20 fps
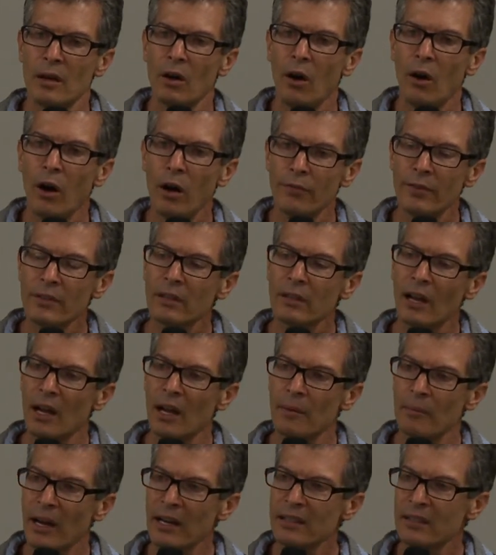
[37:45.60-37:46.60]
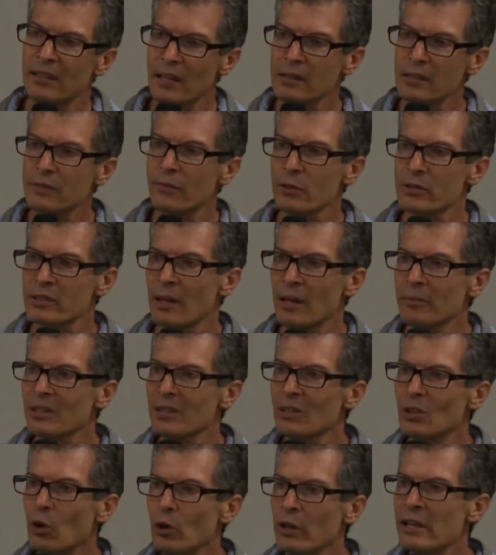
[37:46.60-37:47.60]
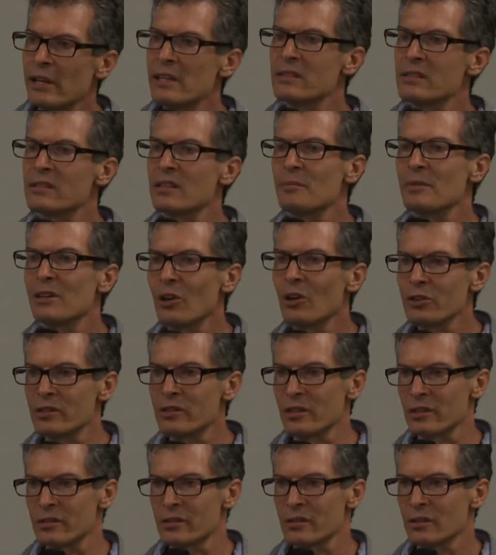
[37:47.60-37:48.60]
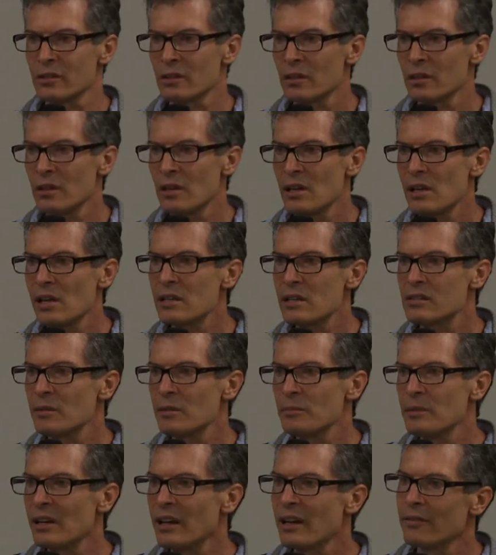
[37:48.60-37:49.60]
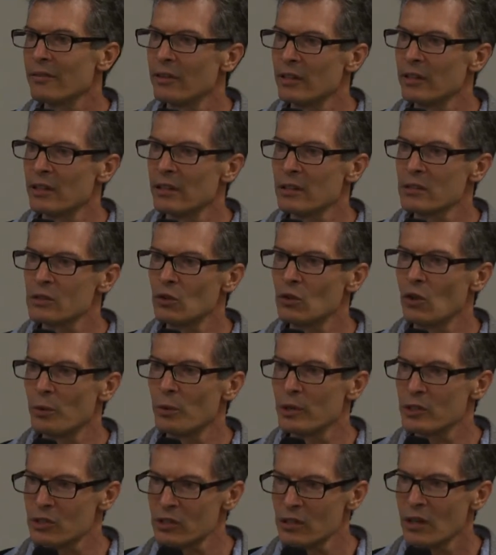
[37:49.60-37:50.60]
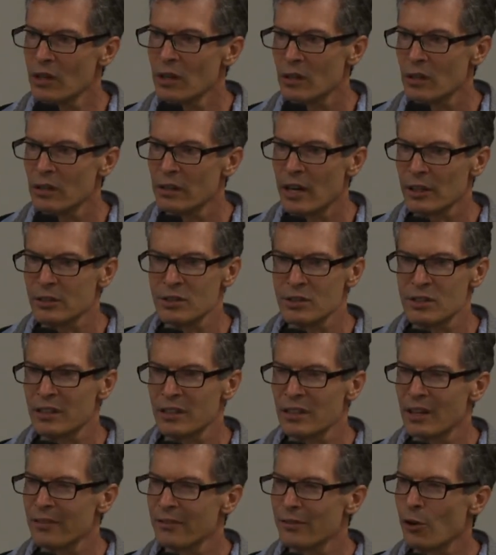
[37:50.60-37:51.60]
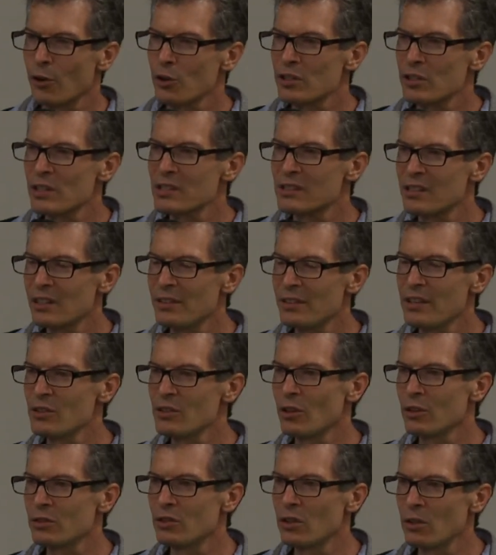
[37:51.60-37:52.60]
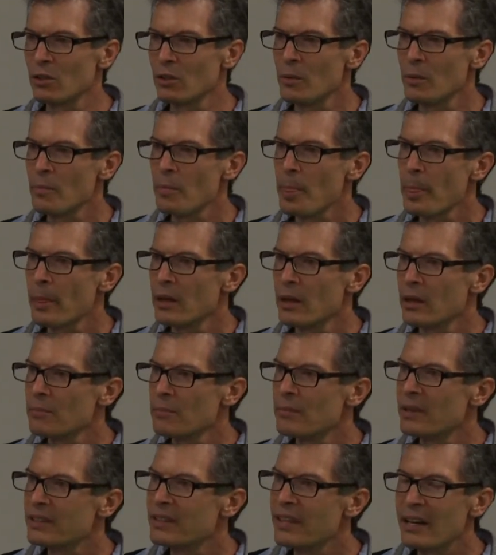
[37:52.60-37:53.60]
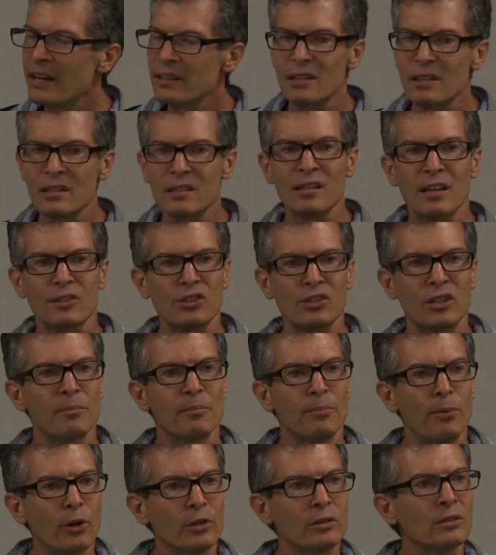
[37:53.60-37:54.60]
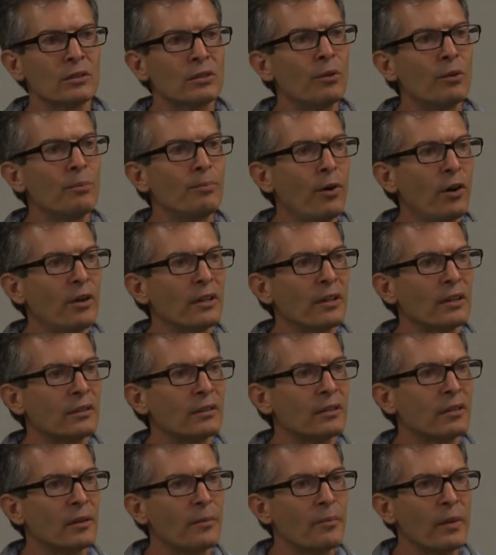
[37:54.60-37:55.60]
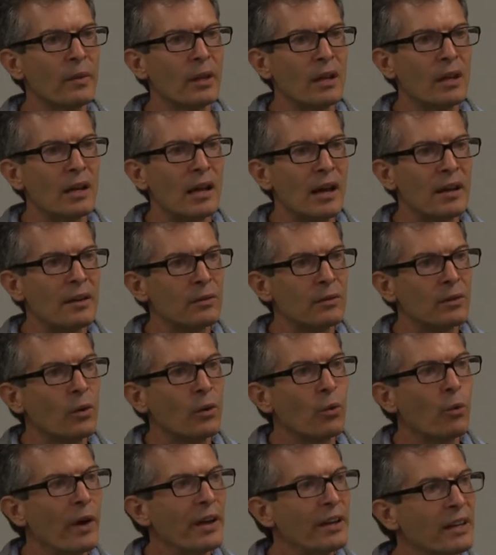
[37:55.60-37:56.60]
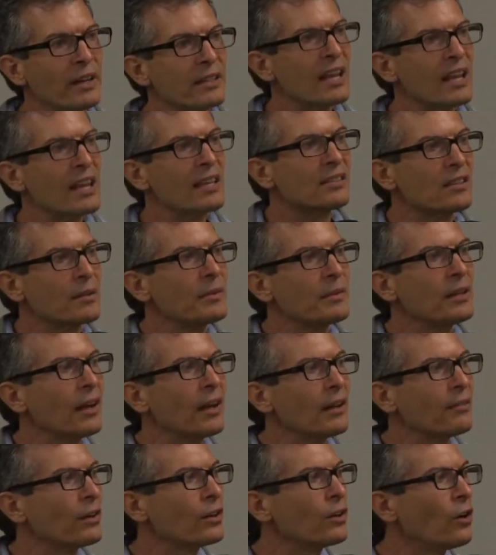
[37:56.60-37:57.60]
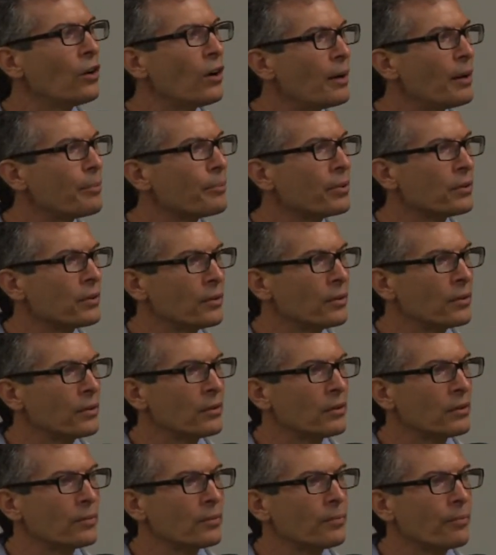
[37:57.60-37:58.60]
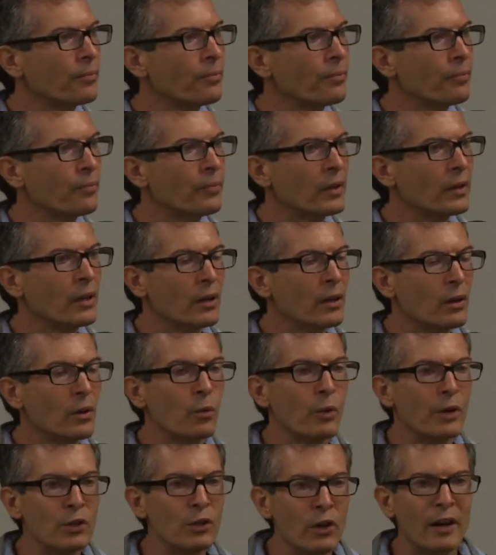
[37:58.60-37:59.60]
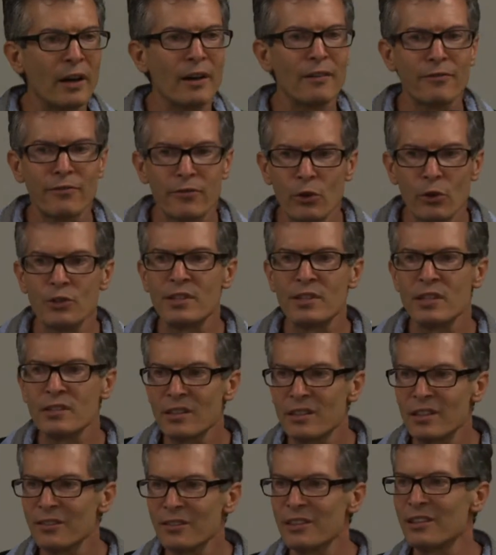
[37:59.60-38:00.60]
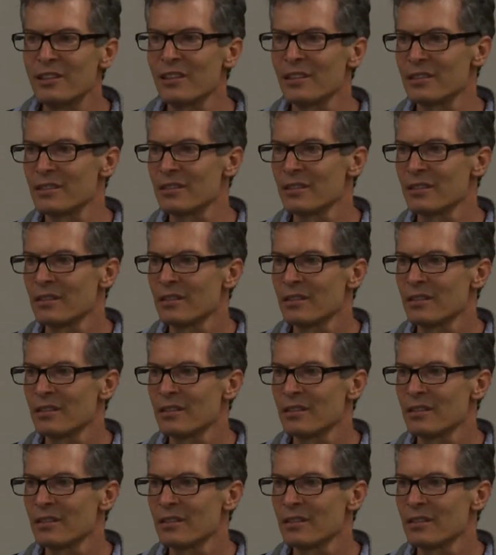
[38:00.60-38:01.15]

Oftentimes, I test for something called histaminosis, histamine level in the stool, which doctor's data unfortunately still does not do, but that is such an important component. And when does histamine level go up? When you have food sensitivities.